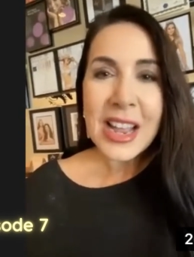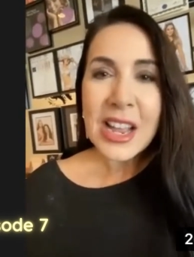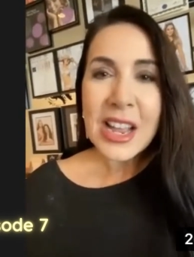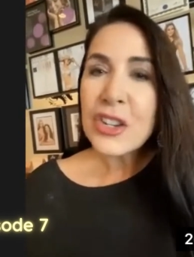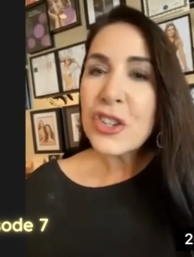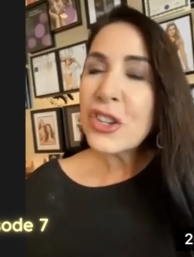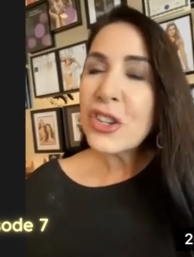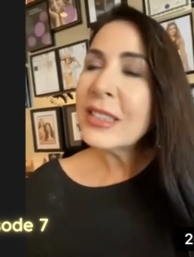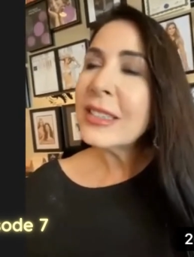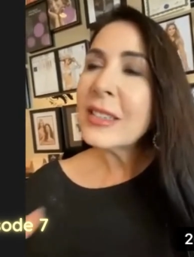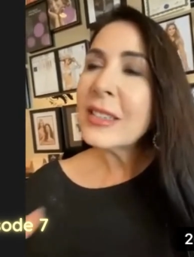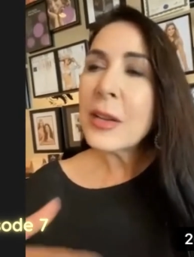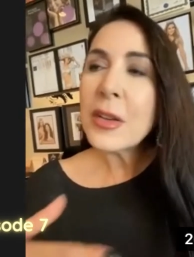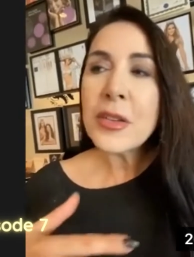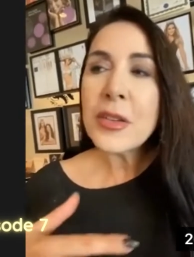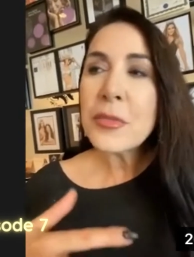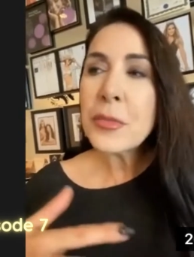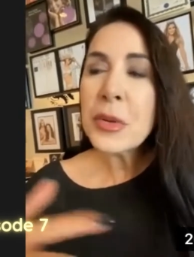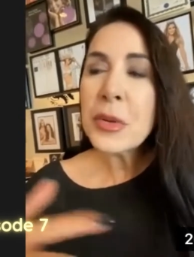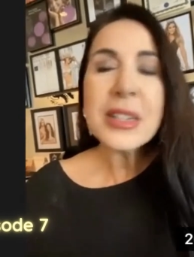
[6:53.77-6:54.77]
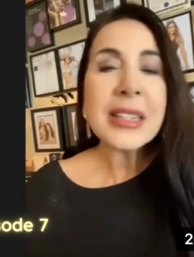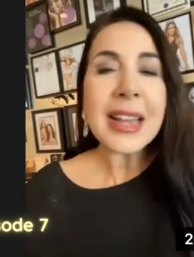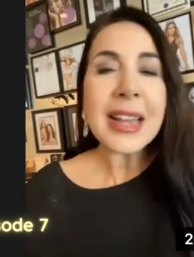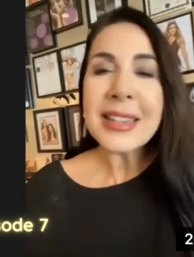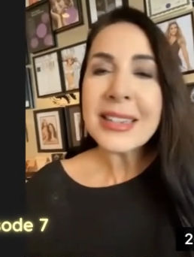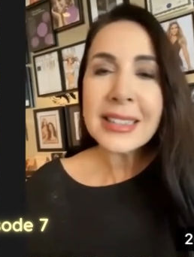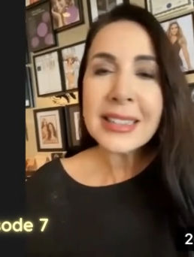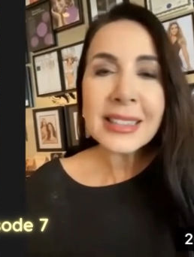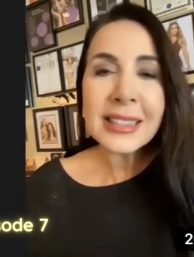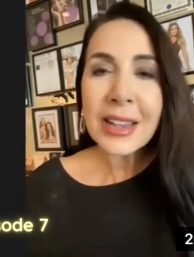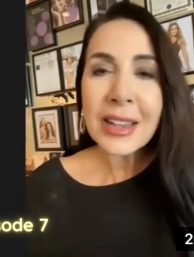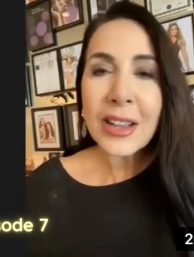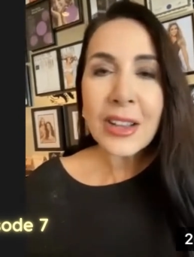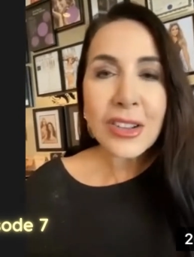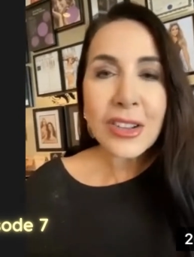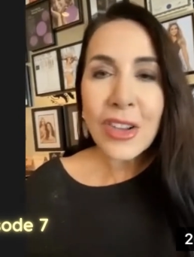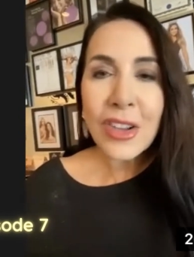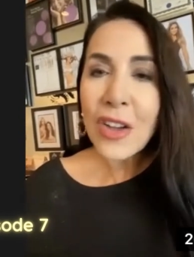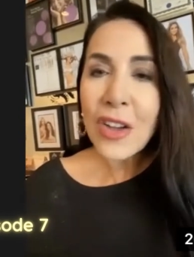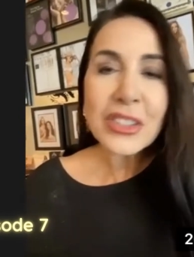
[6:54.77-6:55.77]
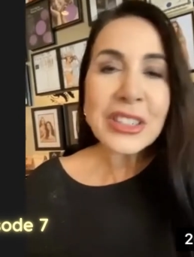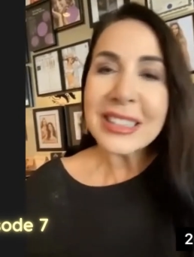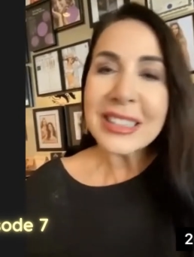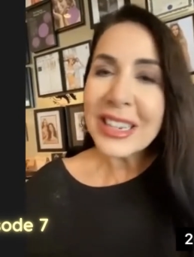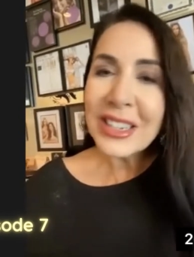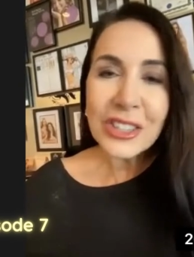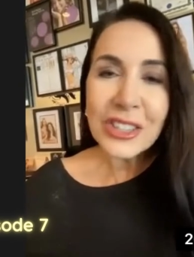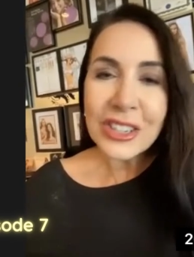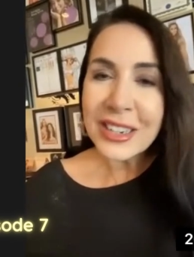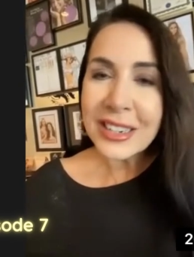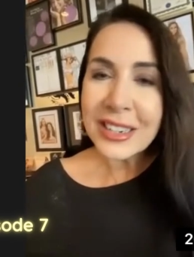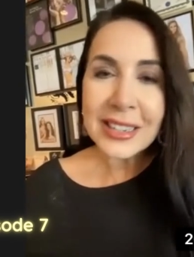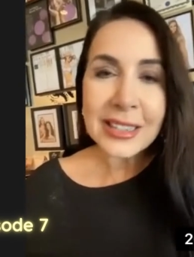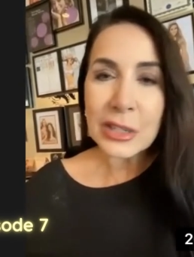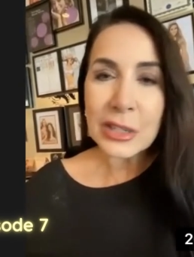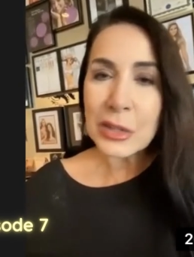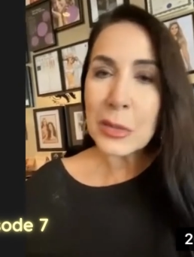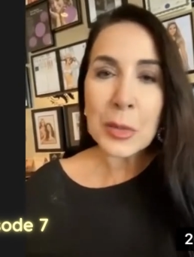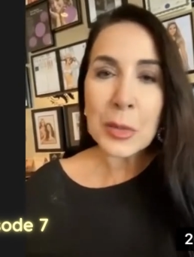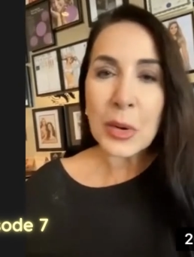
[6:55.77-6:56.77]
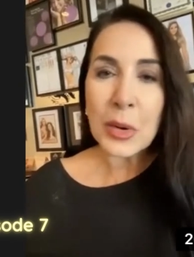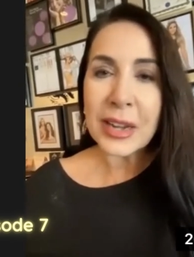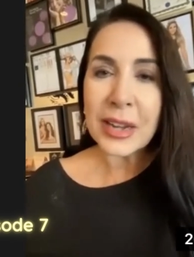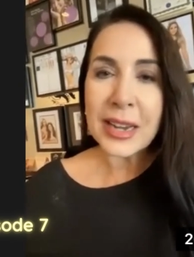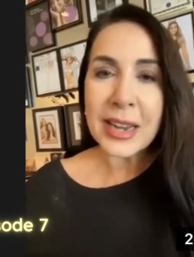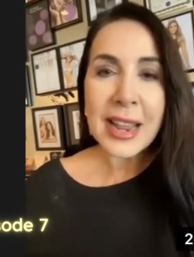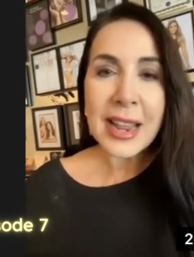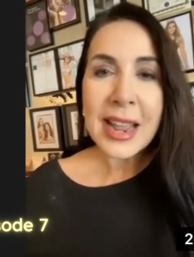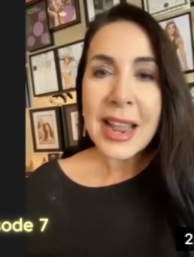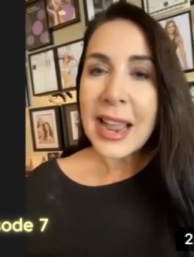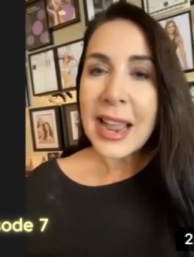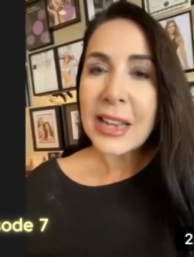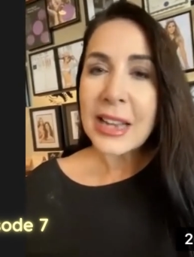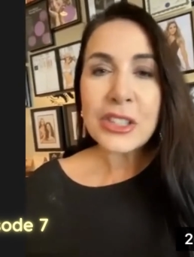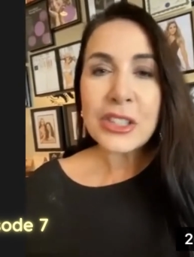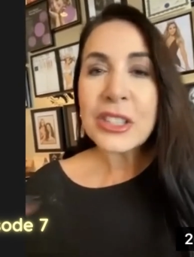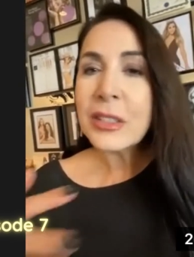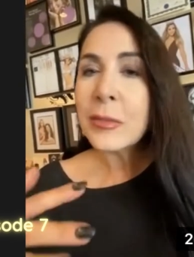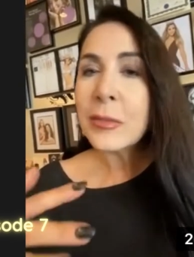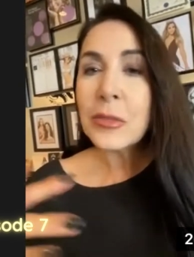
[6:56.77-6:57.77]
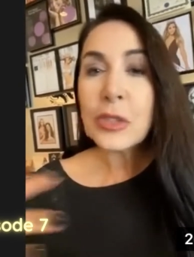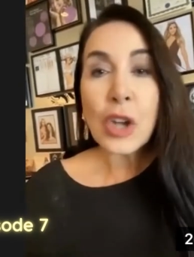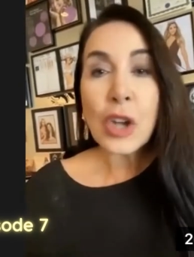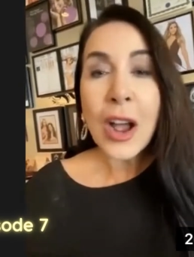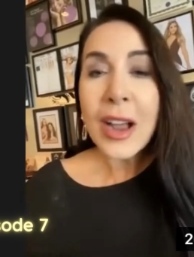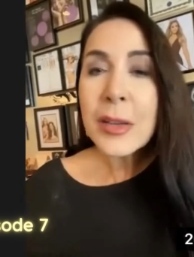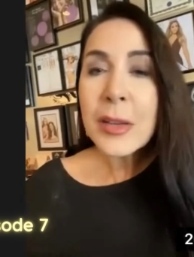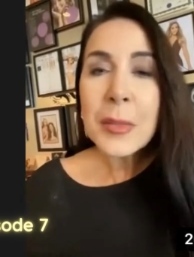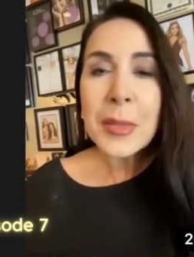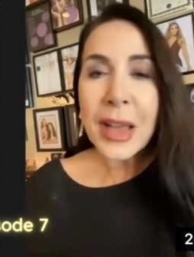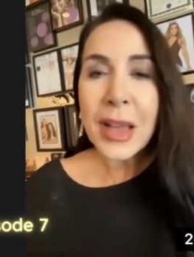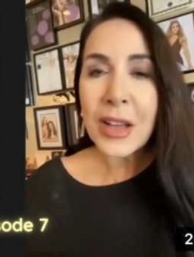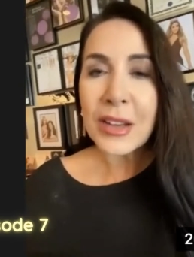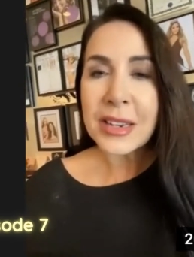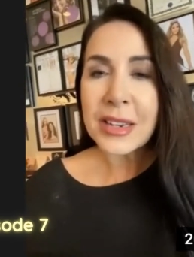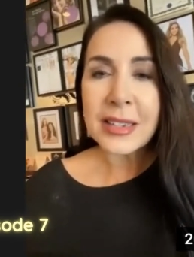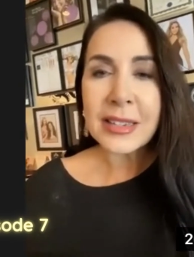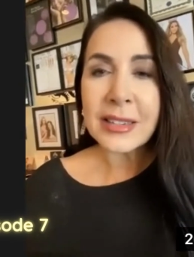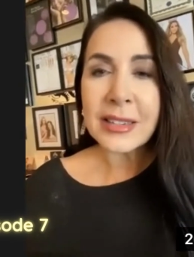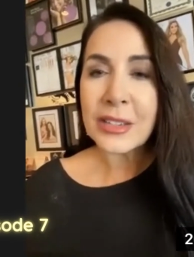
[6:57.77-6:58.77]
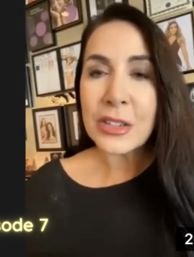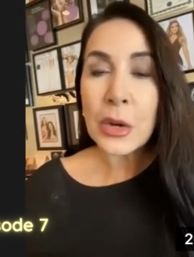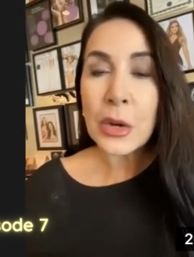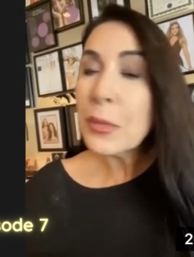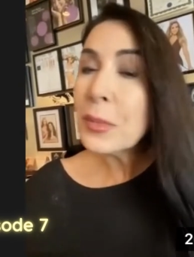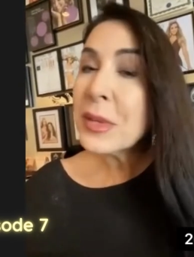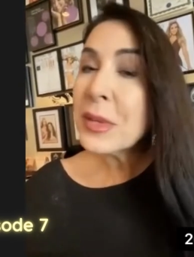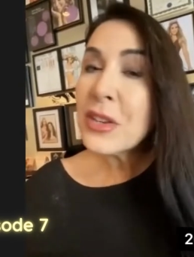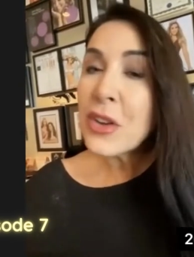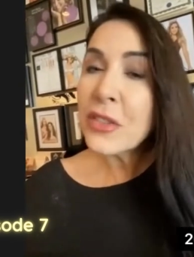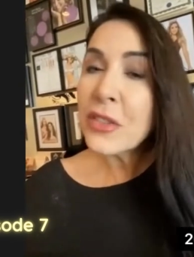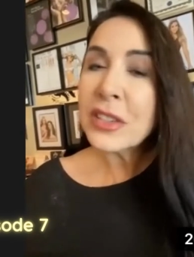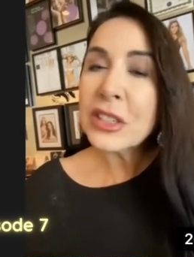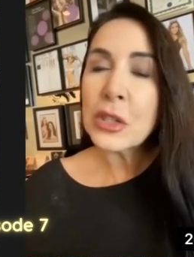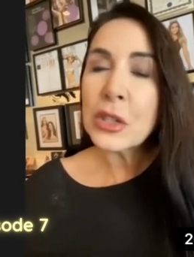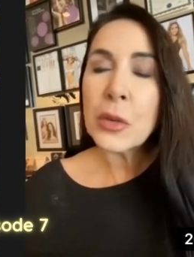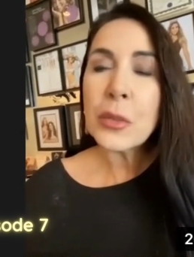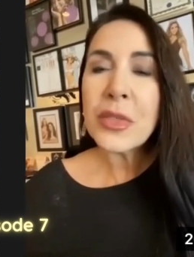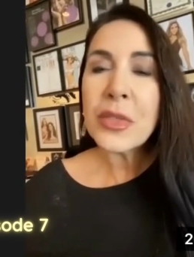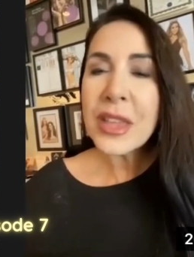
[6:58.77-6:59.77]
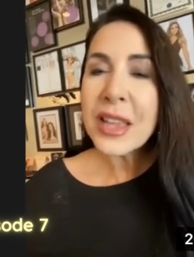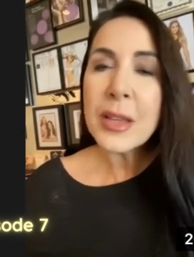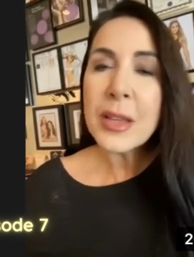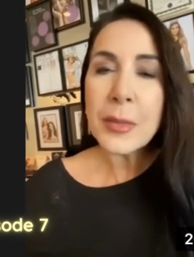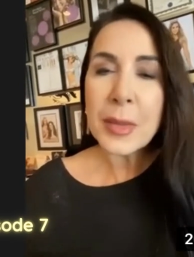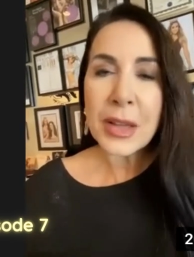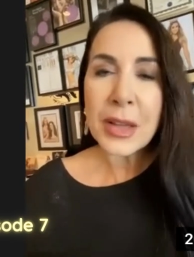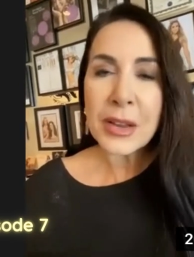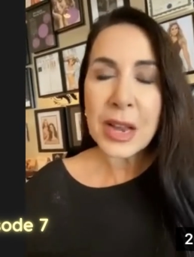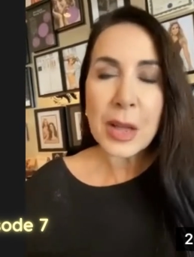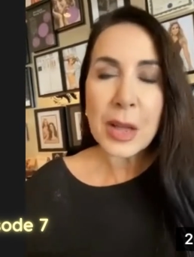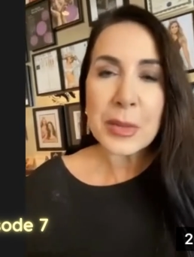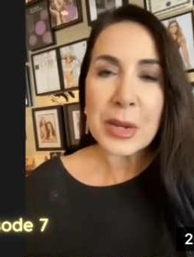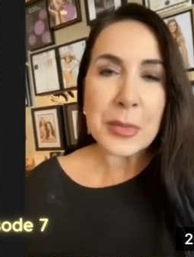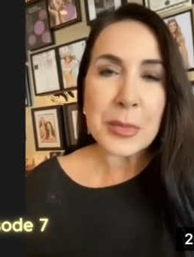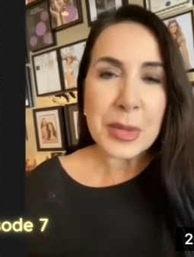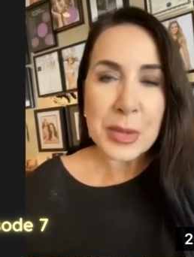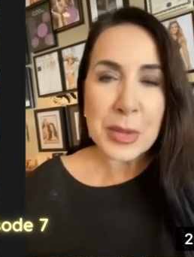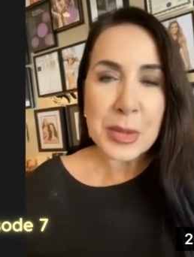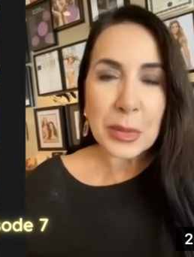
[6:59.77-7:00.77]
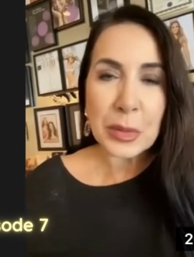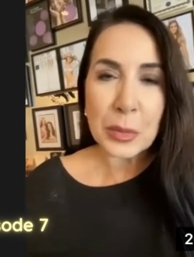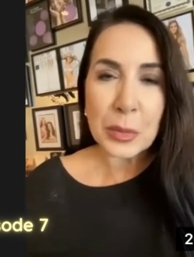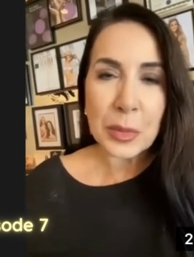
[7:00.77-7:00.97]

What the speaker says: Just pretend it's a conversation at a dinner party and just talk about it, and don't be nervous. Don't think about how many people are